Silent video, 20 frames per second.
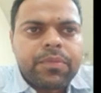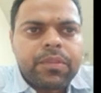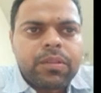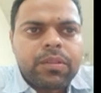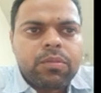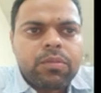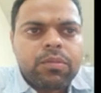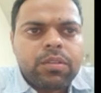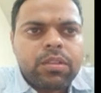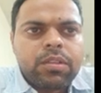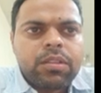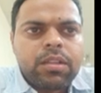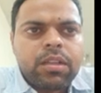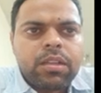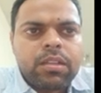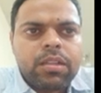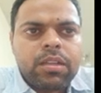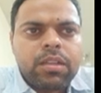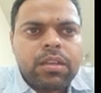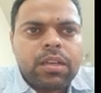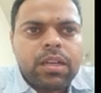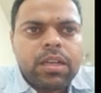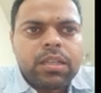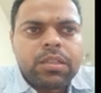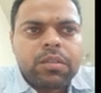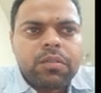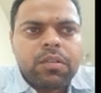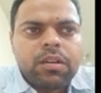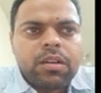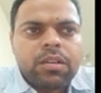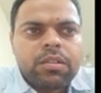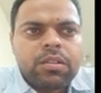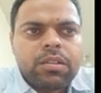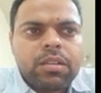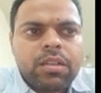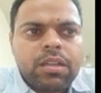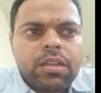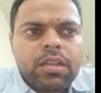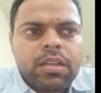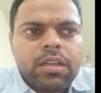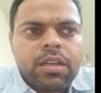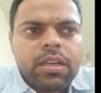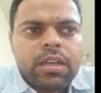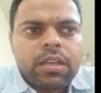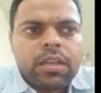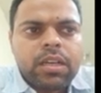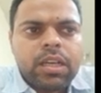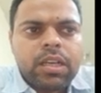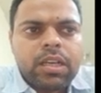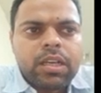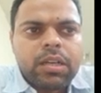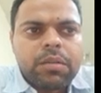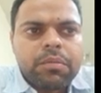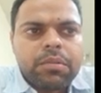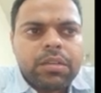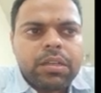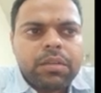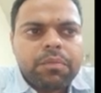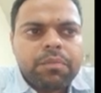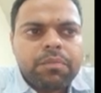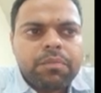So these are the cash awards in Kayakalp team.